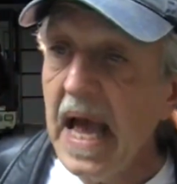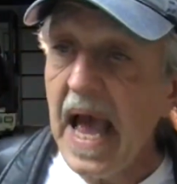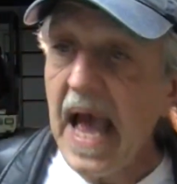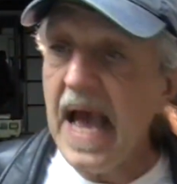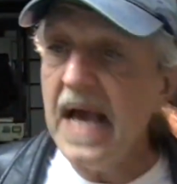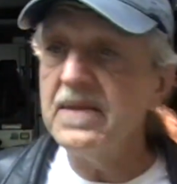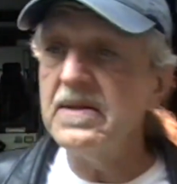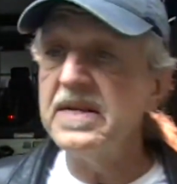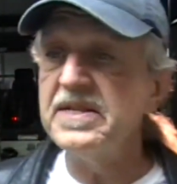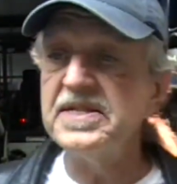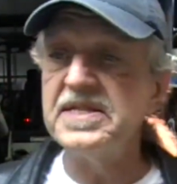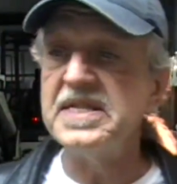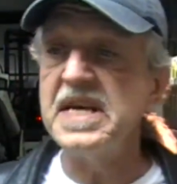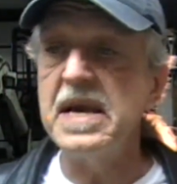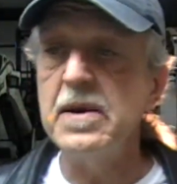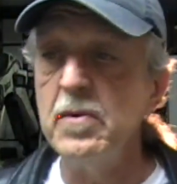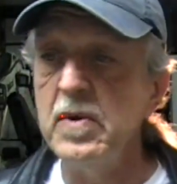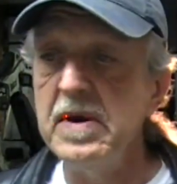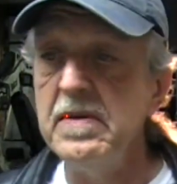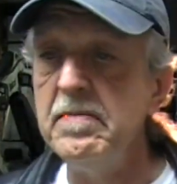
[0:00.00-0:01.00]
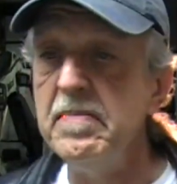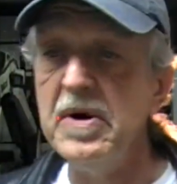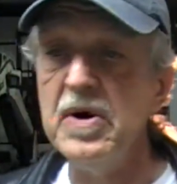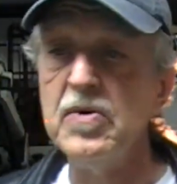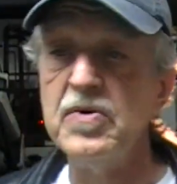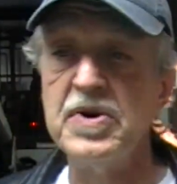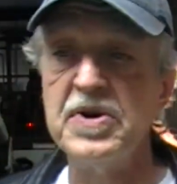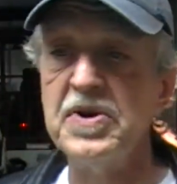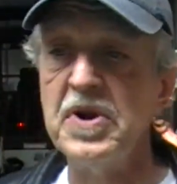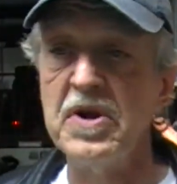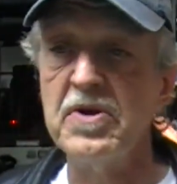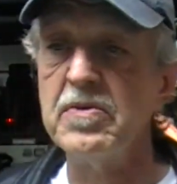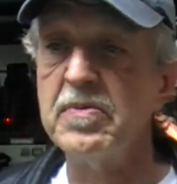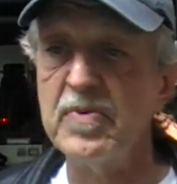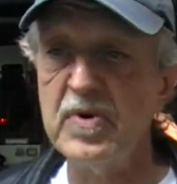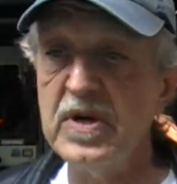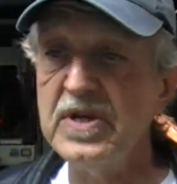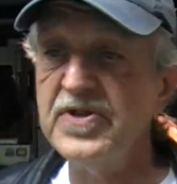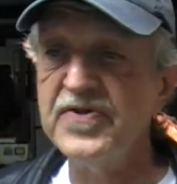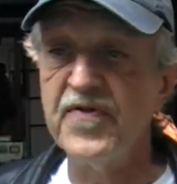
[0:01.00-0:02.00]
And let's say we build another
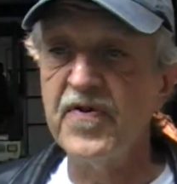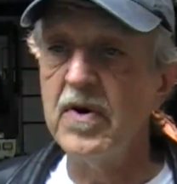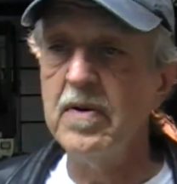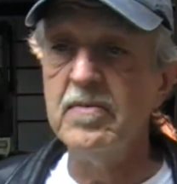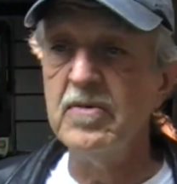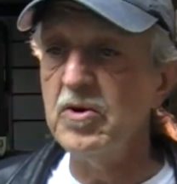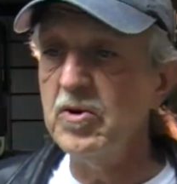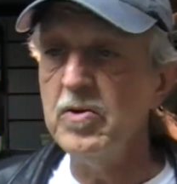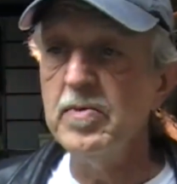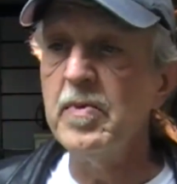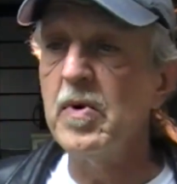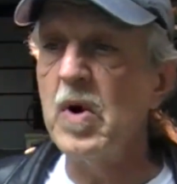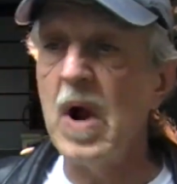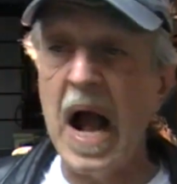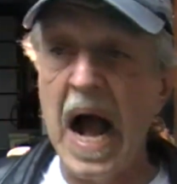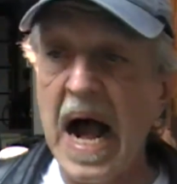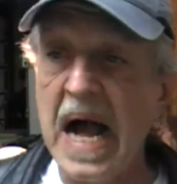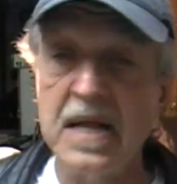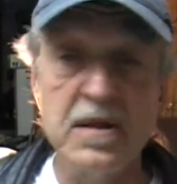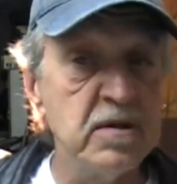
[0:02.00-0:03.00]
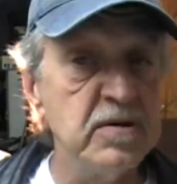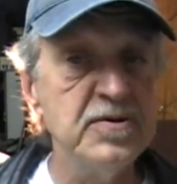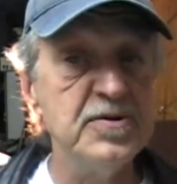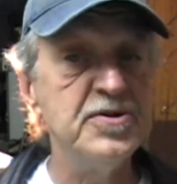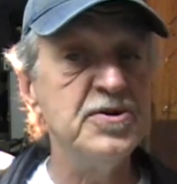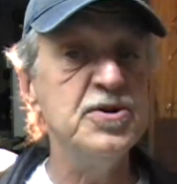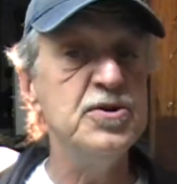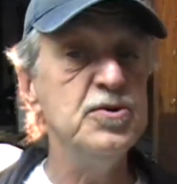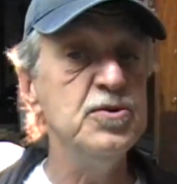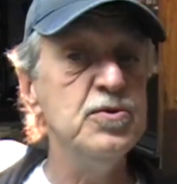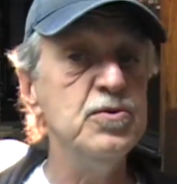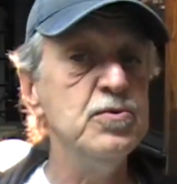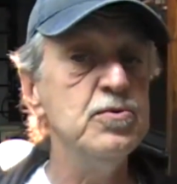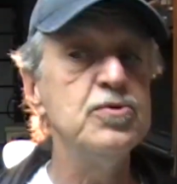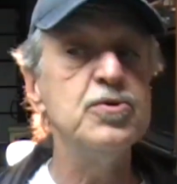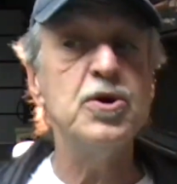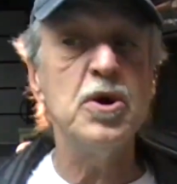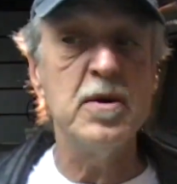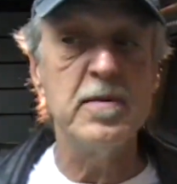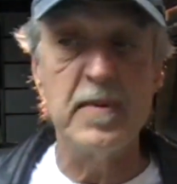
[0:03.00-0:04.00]
bridge from Loomer Island to
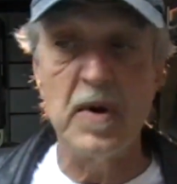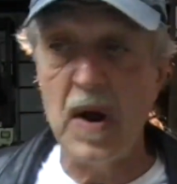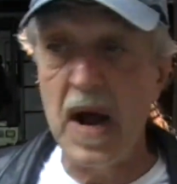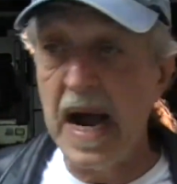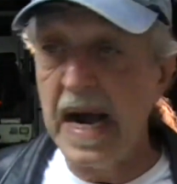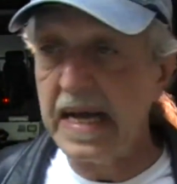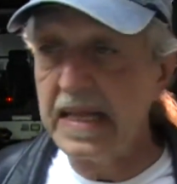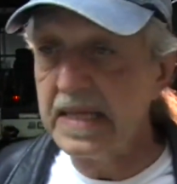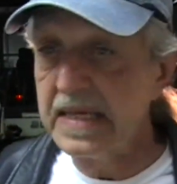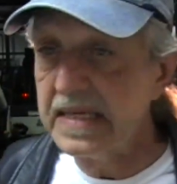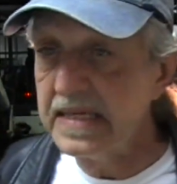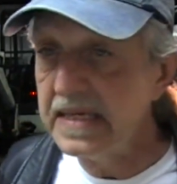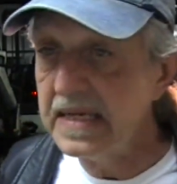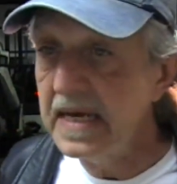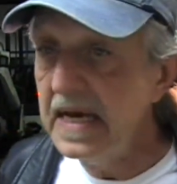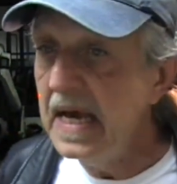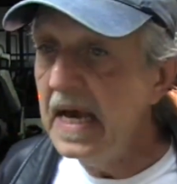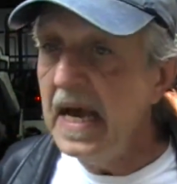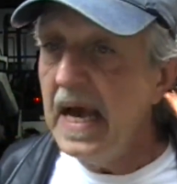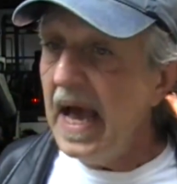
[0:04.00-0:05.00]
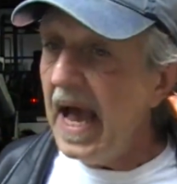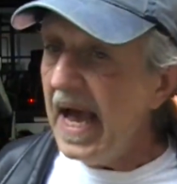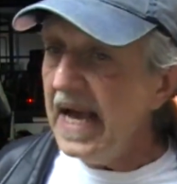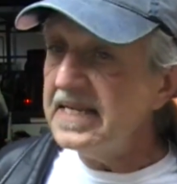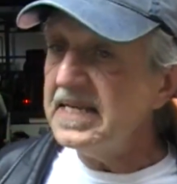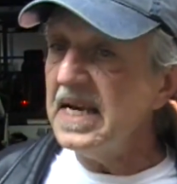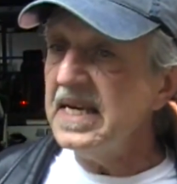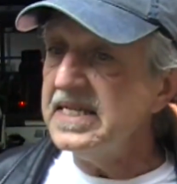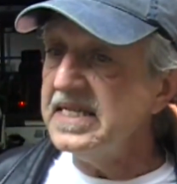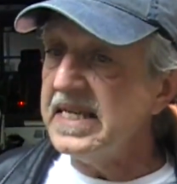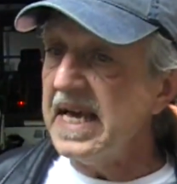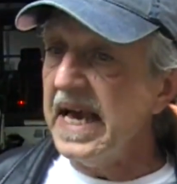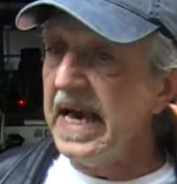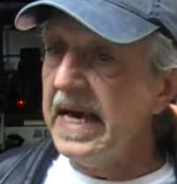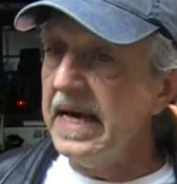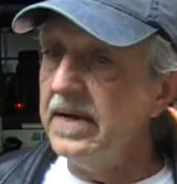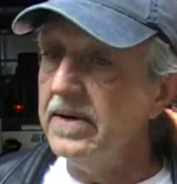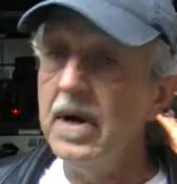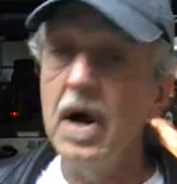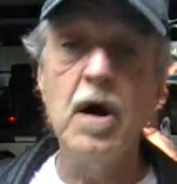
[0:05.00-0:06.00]
Turber Island. As I
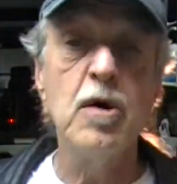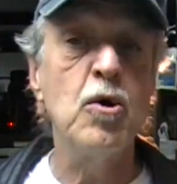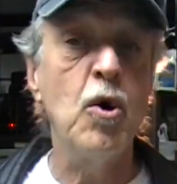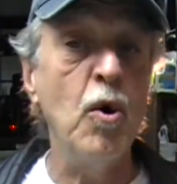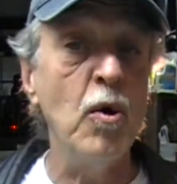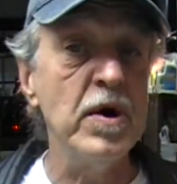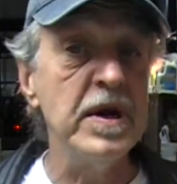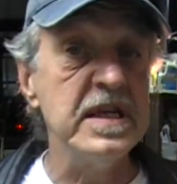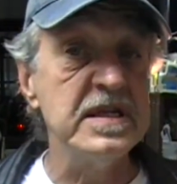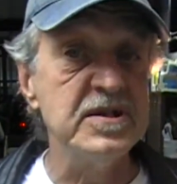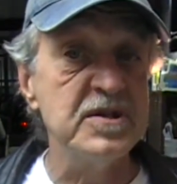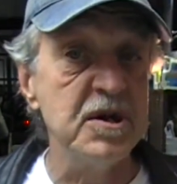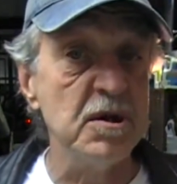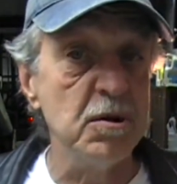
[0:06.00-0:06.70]
said, according to